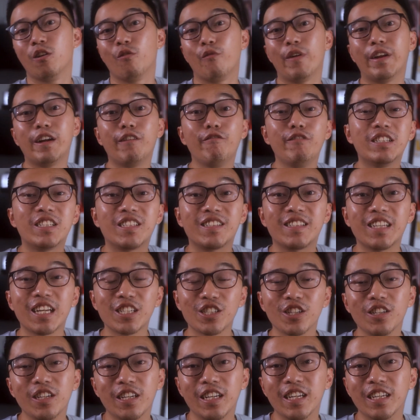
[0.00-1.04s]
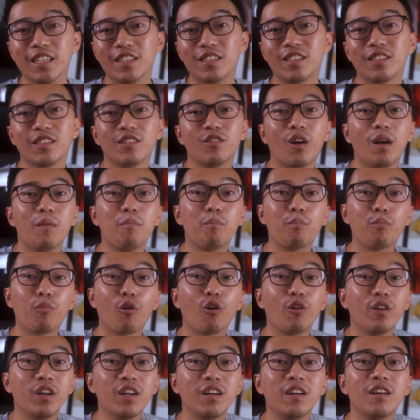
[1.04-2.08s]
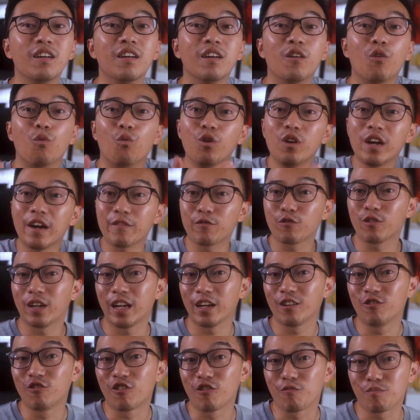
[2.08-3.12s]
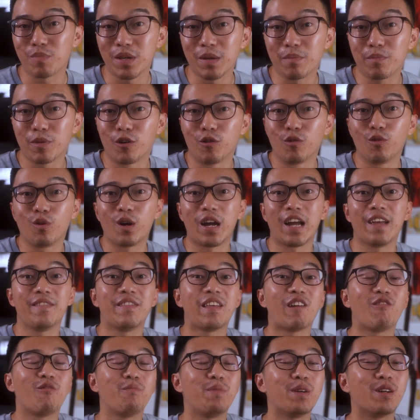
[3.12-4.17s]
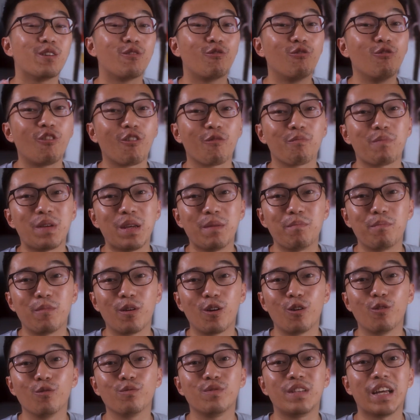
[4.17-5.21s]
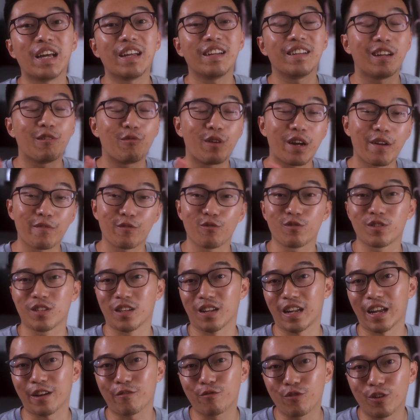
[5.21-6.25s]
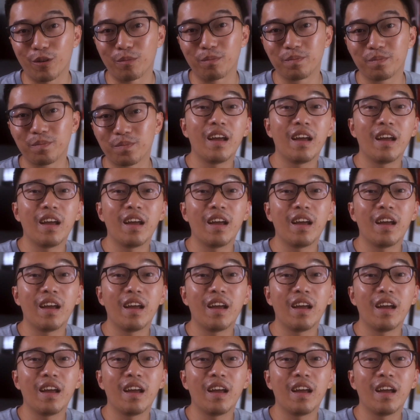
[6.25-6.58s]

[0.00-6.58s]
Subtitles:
when a recession hits, your employer will have to let go of people and there will be a group of people that they will have to select from.